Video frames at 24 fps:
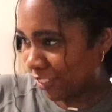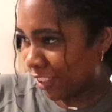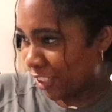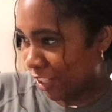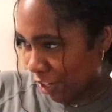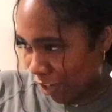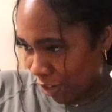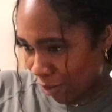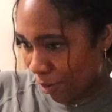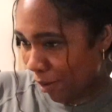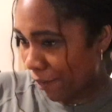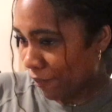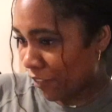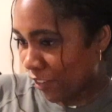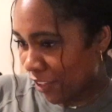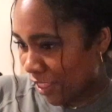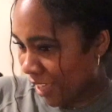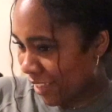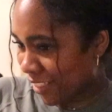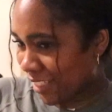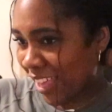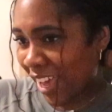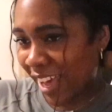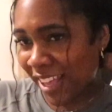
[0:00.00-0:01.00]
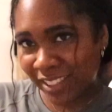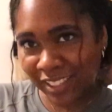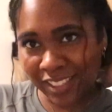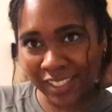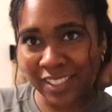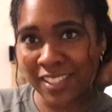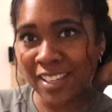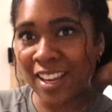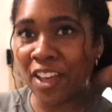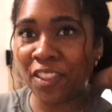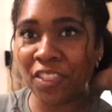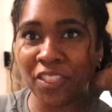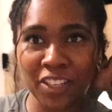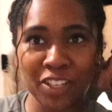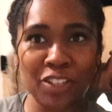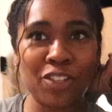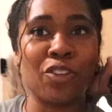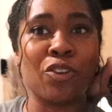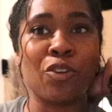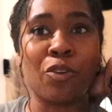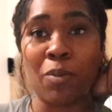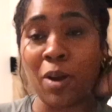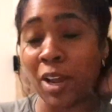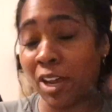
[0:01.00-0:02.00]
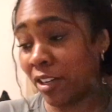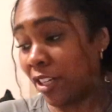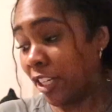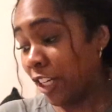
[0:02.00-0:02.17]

You know, I feel like that's nothing new around